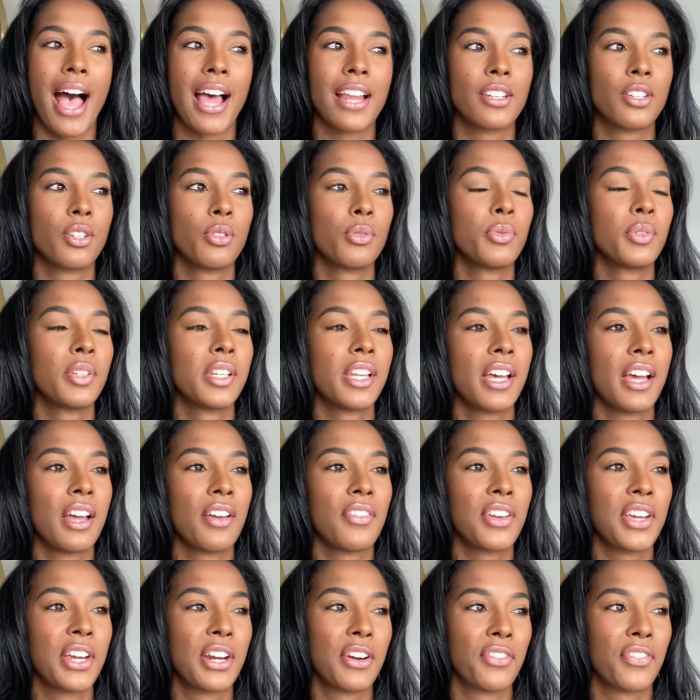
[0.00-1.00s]
I do
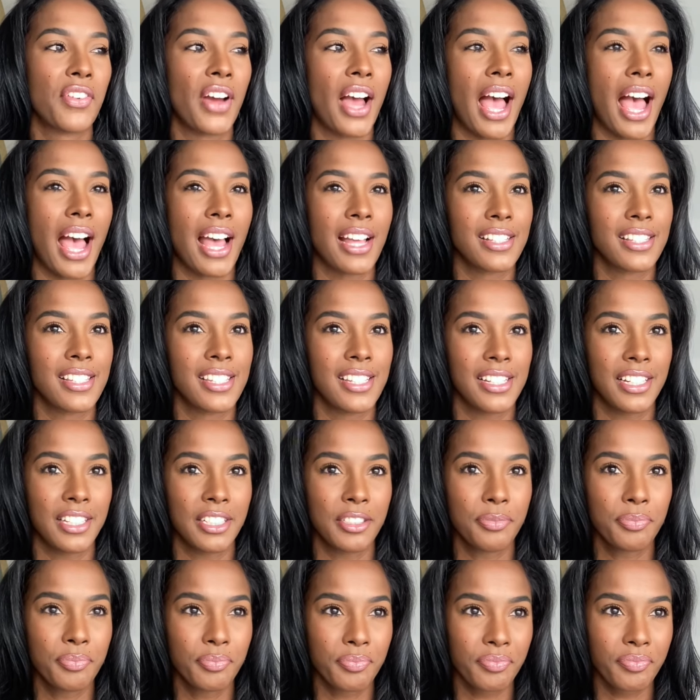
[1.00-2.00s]
love Here for Hot
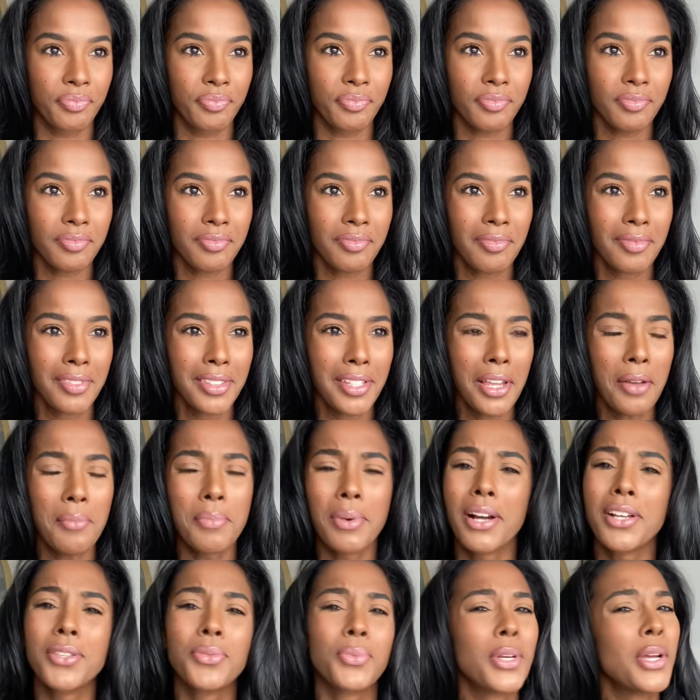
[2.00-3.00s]
Tea,
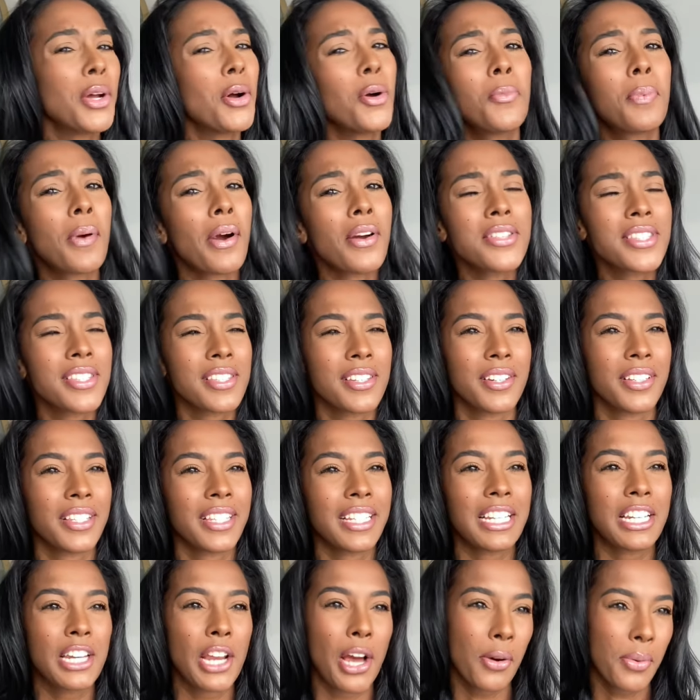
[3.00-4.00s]
because we don't
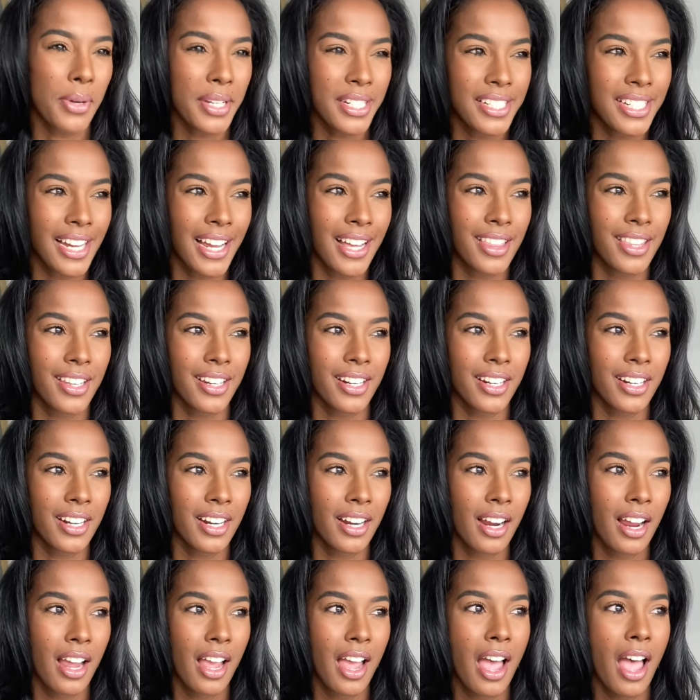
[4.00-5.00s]
personally know each other,
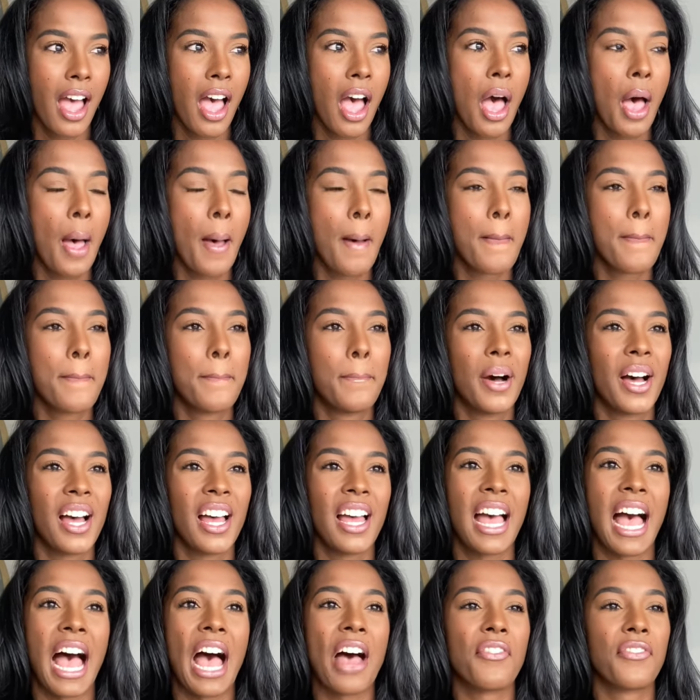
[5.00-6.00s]

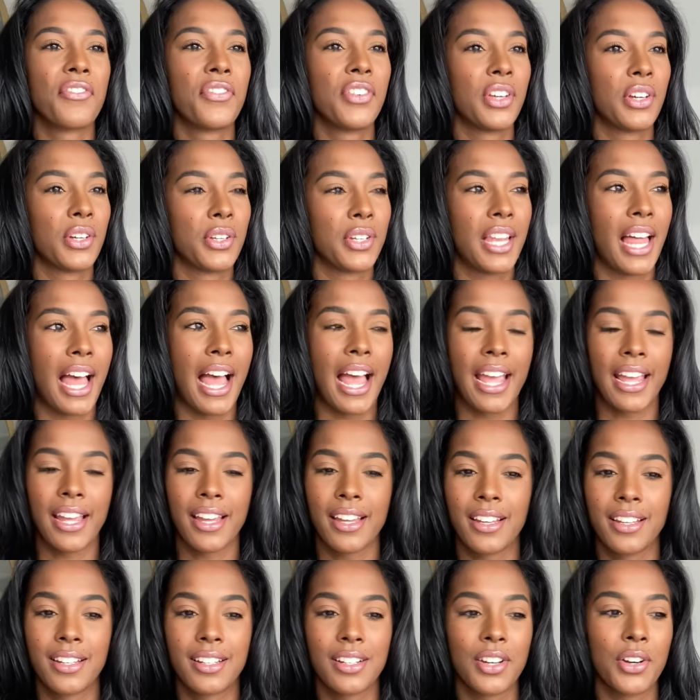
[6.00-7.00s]
but I feel
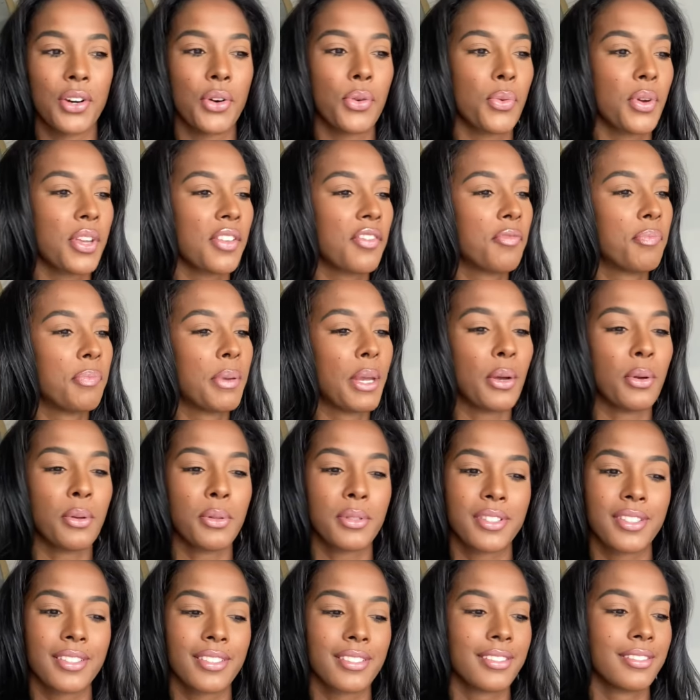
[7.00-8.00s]
like we built
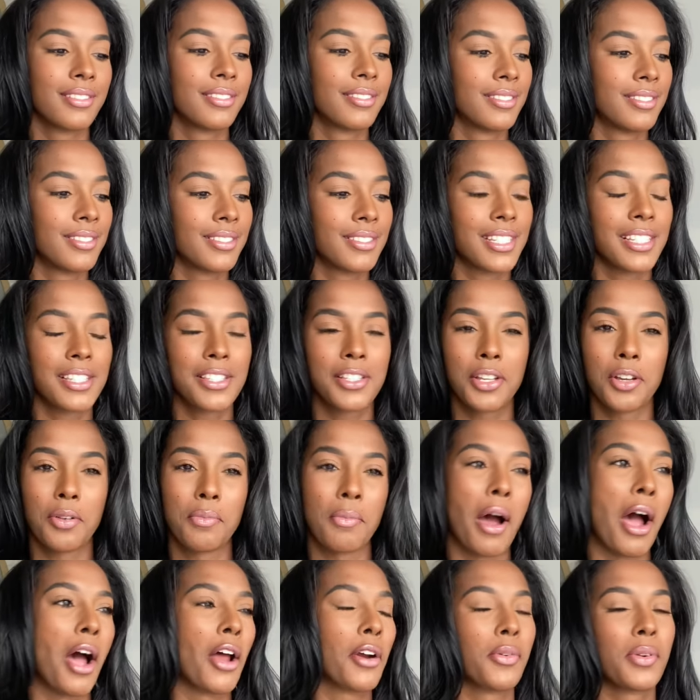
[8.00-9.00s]
this
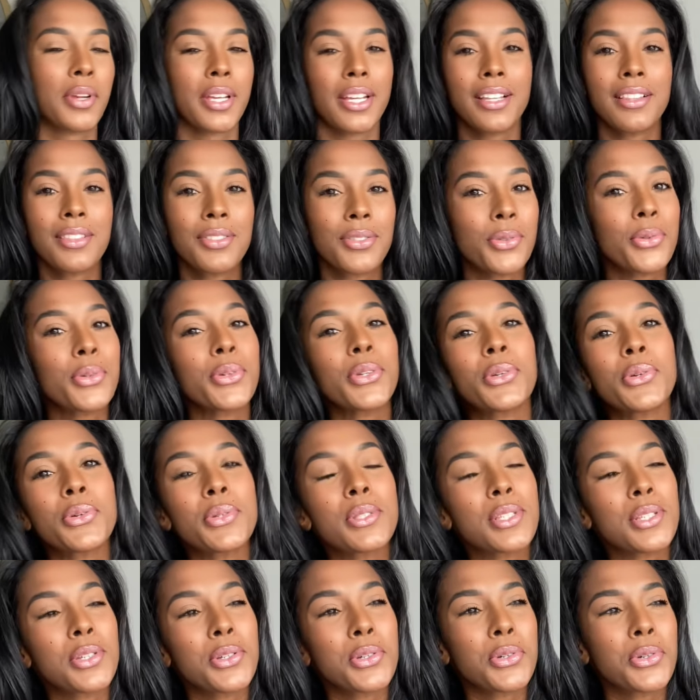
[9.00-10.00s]
camaraderie through
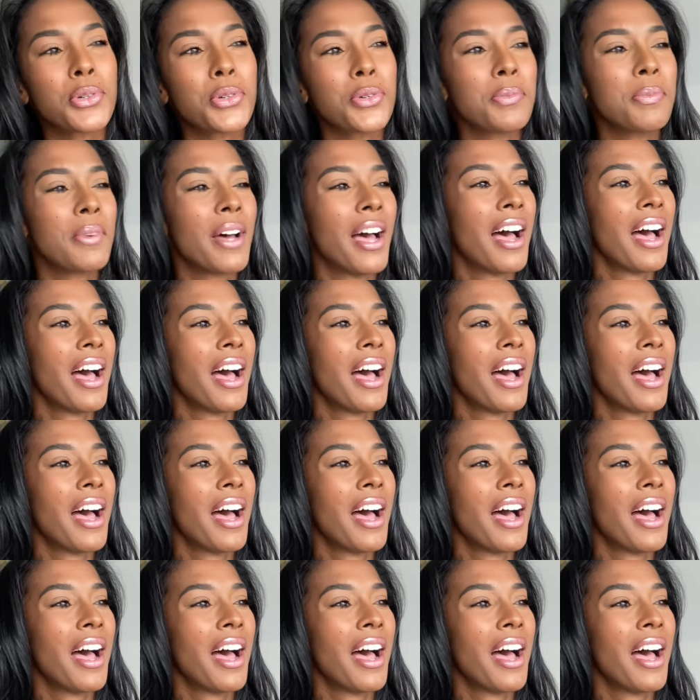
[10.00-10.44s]
YouTube,